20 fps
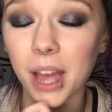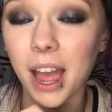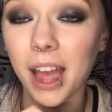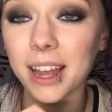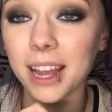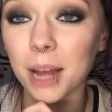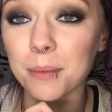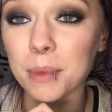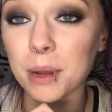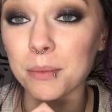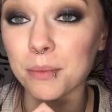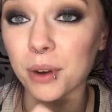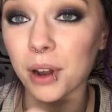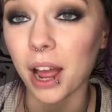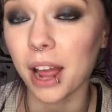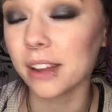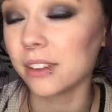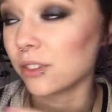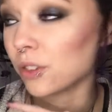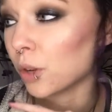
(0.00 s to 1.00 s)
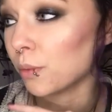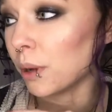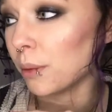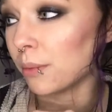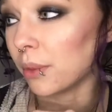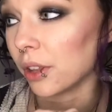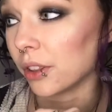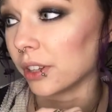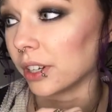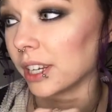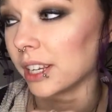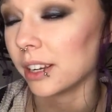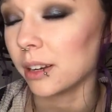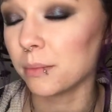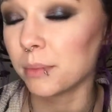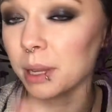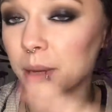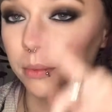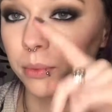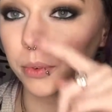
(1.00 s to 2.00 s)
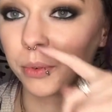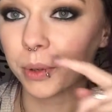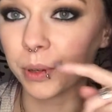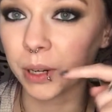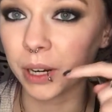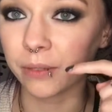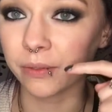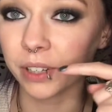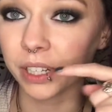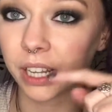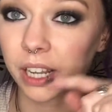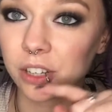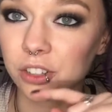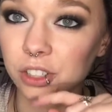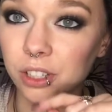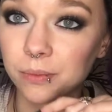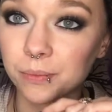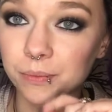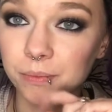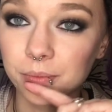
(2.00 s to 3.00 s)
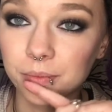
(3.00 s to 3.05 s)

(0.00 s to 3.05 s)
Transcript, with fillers: I got my I told my brother he had a pimple. We were on vacation.